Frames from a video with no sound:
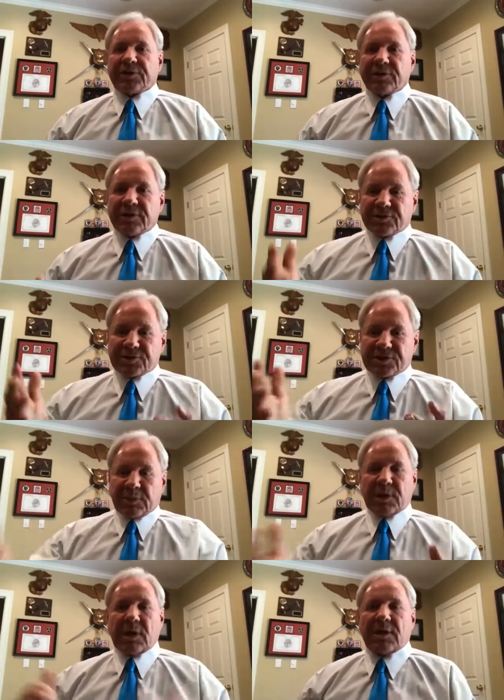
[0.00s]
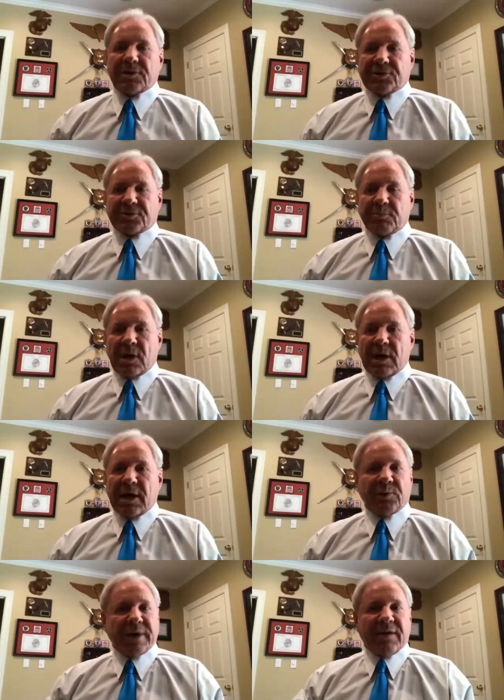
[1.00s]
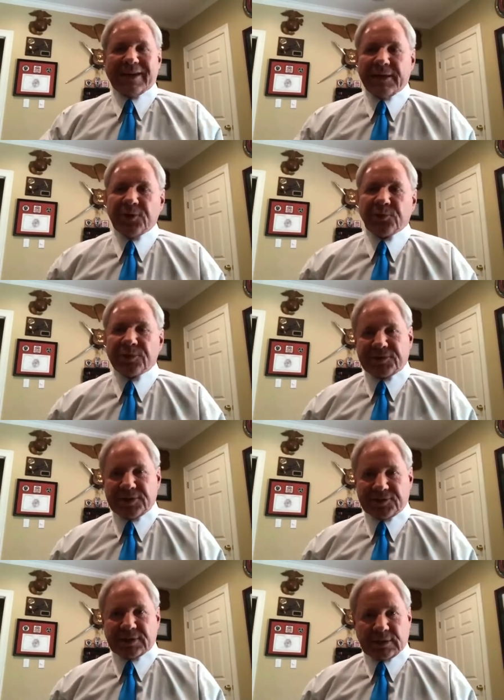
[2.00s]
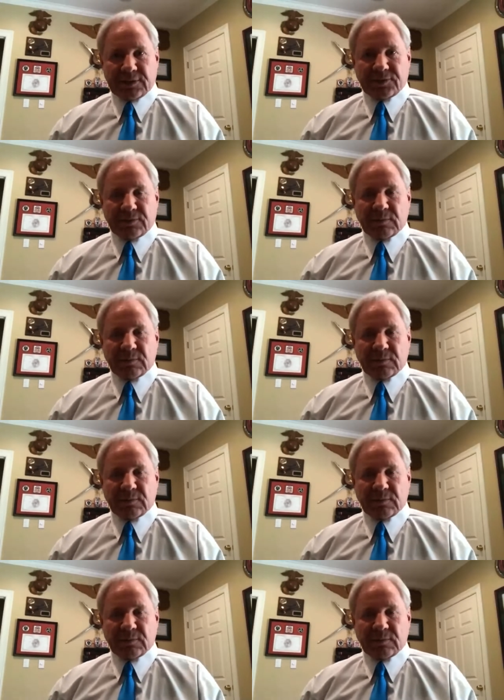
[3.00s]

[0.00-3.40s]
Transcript: their subconscious mind without any resistance.